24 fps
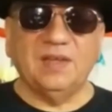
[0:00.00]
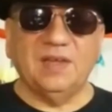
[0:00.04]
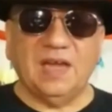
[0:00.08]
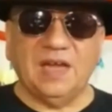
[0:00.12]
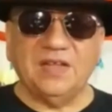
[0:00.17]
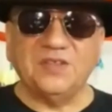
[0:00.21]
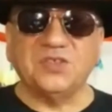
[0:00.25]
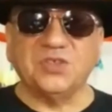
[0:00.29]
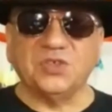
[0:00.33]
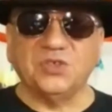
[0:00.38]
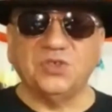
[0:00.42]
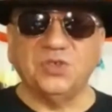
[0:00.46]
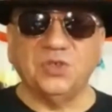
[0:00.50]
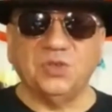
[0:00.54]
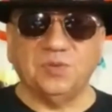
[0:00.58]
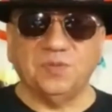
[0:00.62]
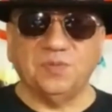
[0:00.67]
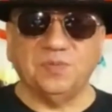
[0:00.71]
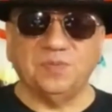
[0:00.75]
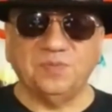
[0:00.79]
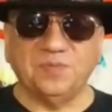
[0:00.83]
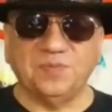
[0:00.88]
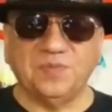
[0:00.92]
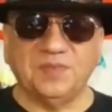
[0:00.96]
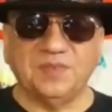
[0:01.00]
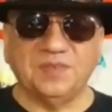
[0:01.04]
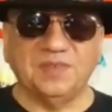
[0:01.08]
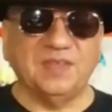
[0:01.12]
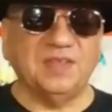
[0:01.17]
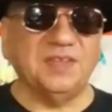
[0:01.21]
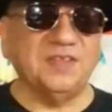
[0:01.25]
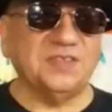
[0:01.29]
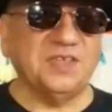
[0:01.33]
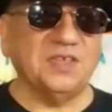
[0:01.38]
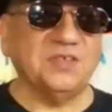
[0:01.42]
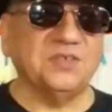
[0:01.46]
Answer two,
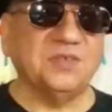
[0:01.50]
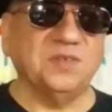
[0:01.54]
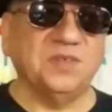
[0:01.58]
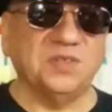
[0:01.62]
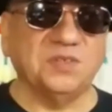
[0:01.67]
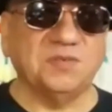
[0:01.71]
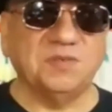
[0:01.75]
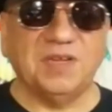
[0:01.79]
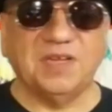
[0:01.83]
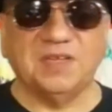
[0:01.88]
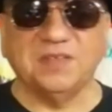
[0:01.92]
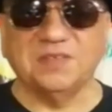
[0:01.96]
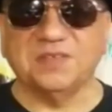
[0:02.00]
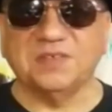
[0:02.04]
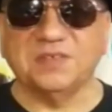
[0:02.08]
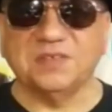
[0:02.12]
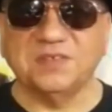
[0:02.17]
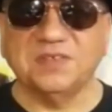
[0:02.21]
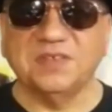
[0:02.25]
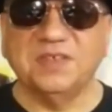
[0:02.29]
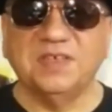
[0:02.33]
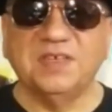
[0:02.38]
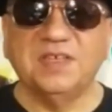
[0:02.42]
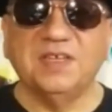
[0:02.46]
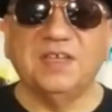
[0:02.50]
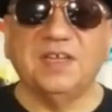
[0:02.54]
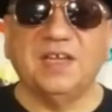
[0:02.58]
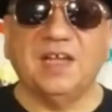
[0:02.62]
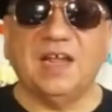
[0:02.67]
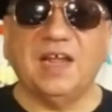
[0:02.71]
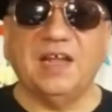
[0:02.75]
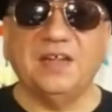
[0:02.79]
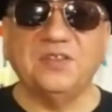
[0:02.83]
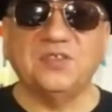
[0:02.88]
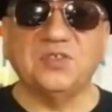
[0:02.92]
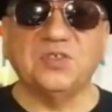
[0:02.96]
and it's actually three answers.
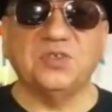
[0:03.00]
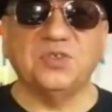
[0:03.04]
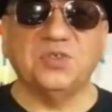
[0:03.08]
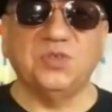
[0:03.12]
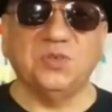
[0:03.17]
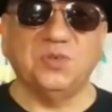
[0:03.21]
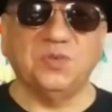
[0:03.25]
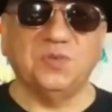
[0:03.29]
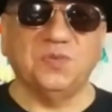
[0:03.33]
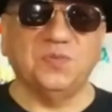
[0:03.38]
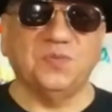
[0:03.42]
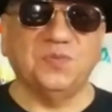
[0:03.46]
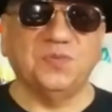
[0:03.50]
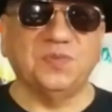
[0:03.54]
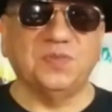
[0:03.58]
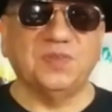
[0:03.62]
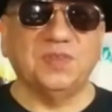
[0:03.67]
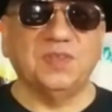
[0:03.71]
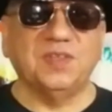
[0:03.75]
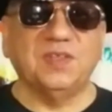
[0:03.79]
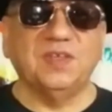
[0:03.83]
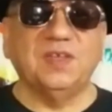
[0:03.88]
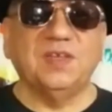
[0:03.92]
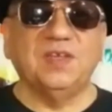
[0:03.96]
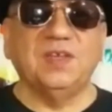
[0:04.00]
Answer two.